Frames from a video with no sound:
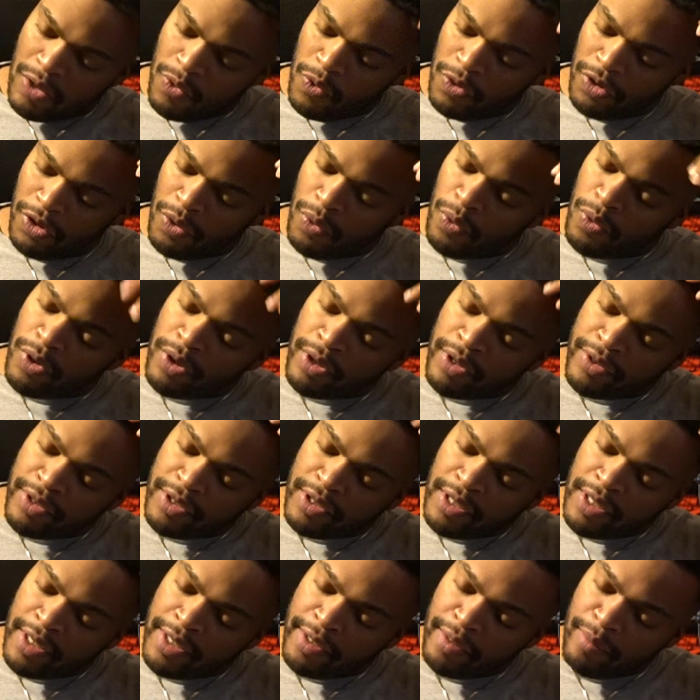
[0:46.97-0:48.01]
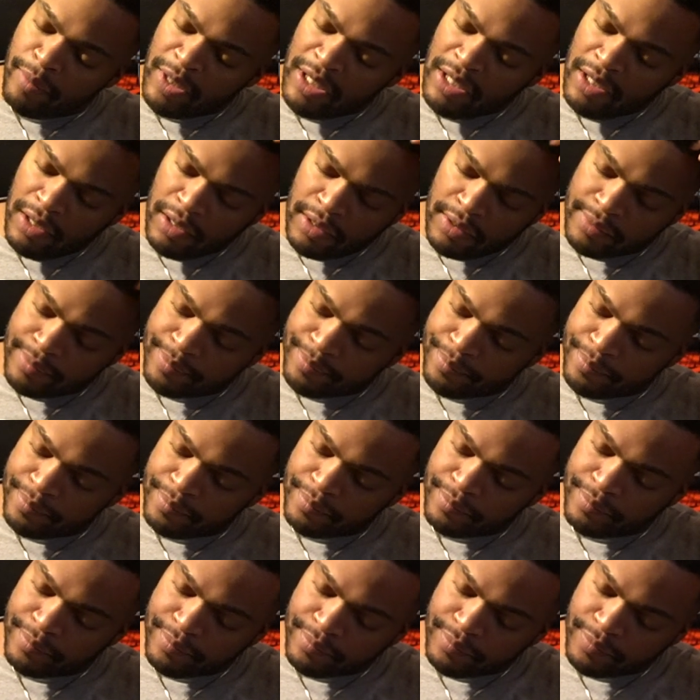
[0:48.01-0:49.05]
want the word of the day to be
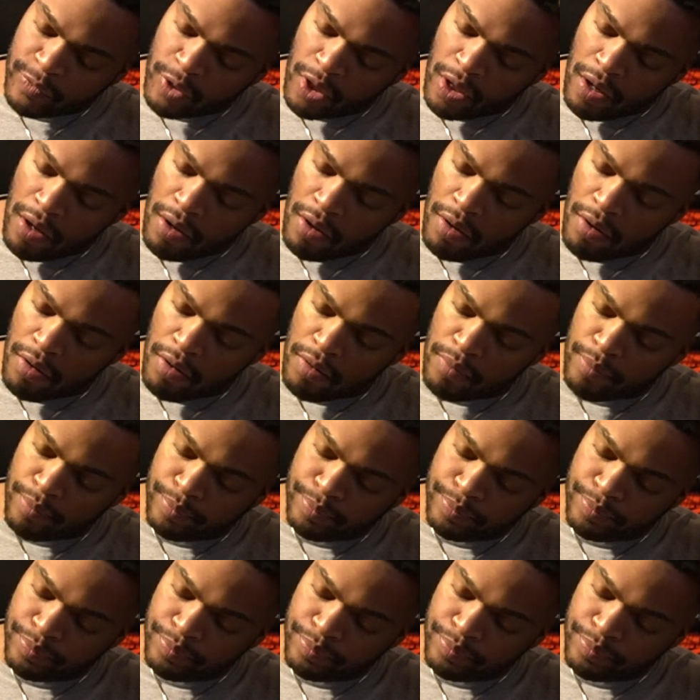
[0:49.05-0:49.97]
calm.